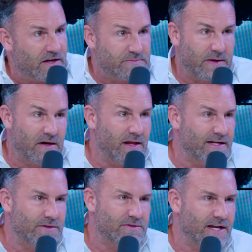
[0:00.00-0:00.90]
I was
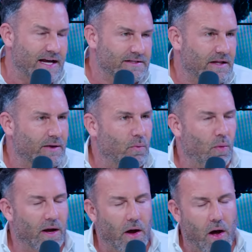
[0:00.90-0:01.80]
paralyzed. There was an accident. Like,
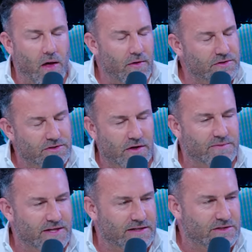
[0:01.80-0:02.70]
what all those
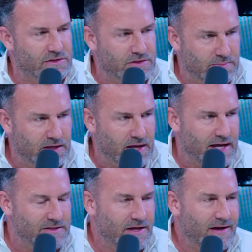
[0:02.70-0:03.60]
circumstances to me,
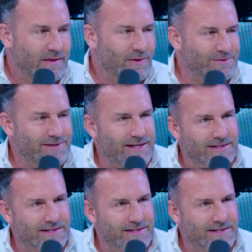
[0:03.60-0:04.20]
guys, those are the